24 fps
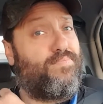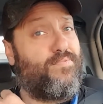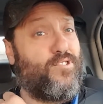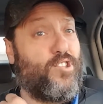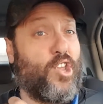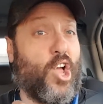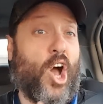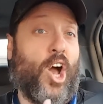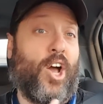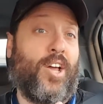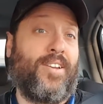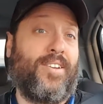
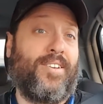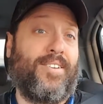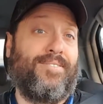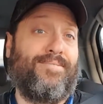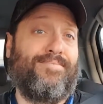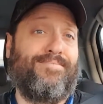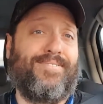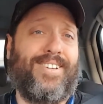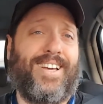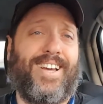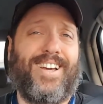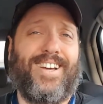
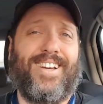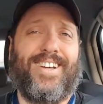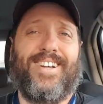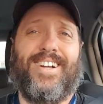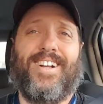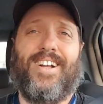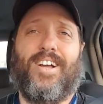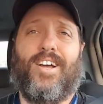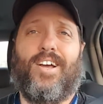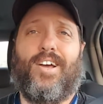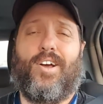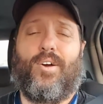
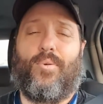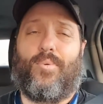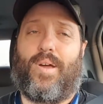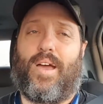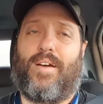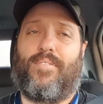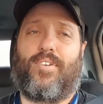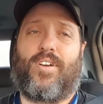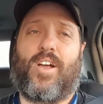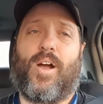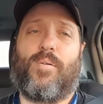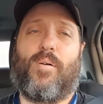none, we
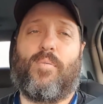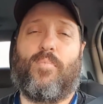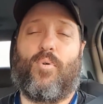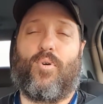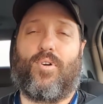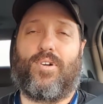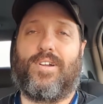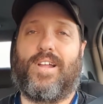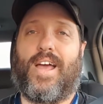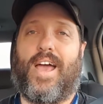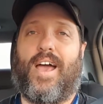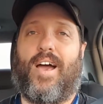have a couple
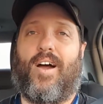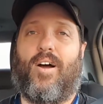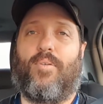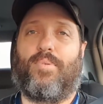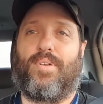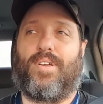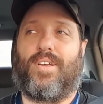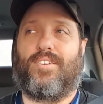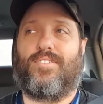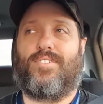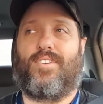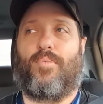more now
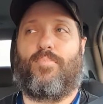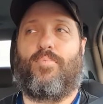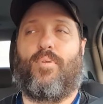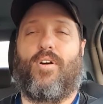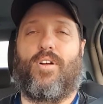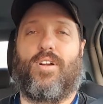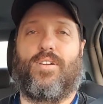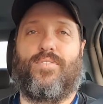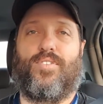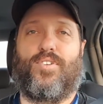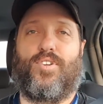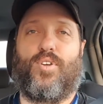because they're
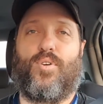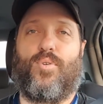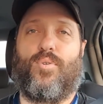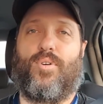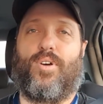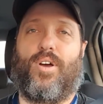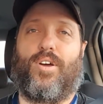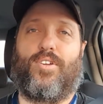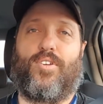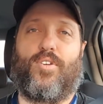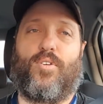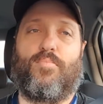part of a
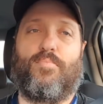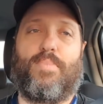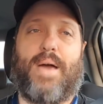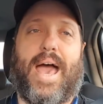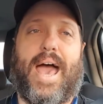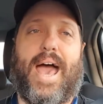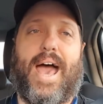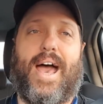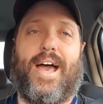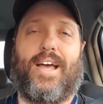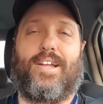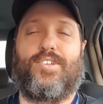new
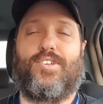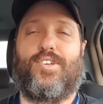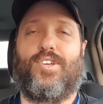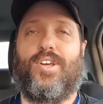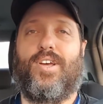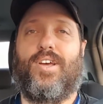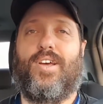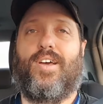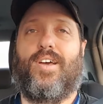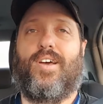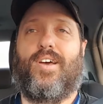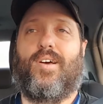batch,
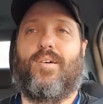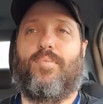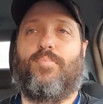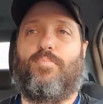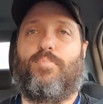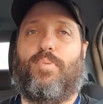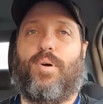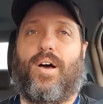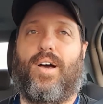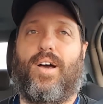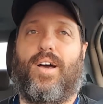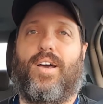
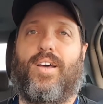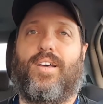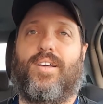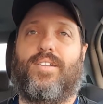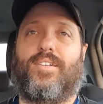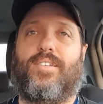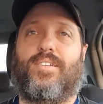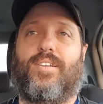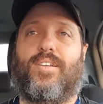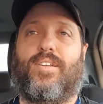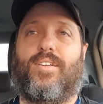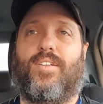but
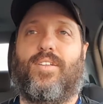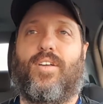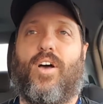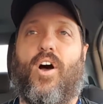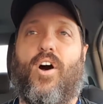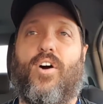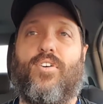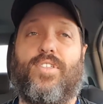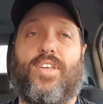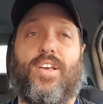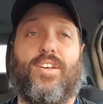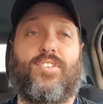
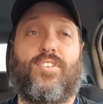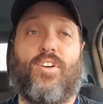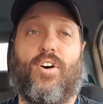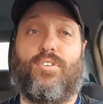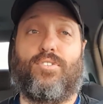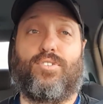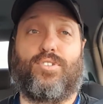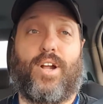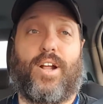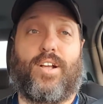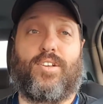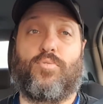all the
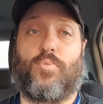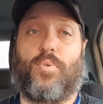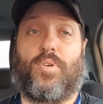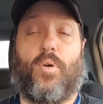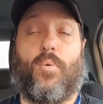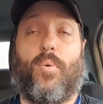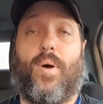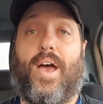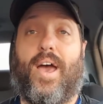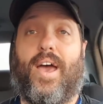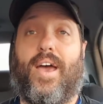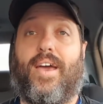adult drakes went
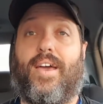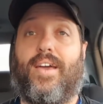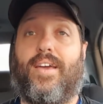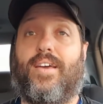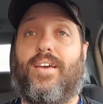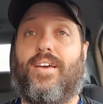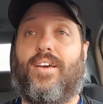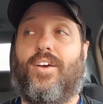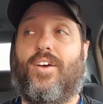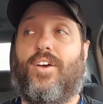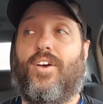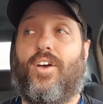away.
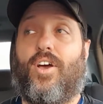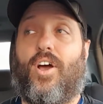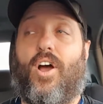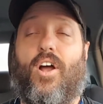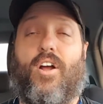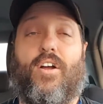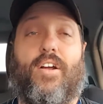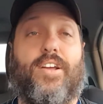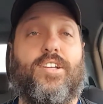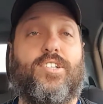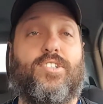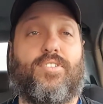
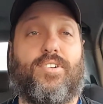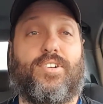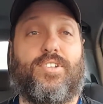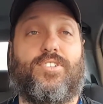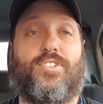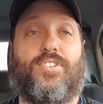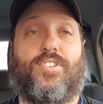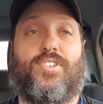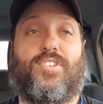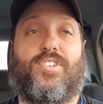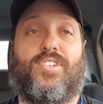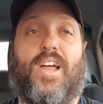Our
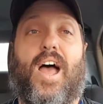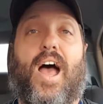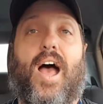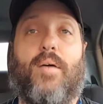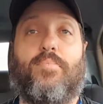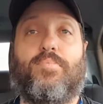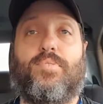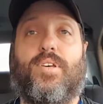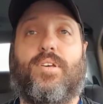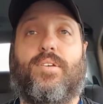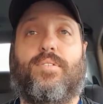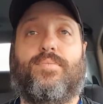injuries just
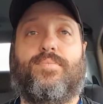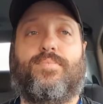stopped.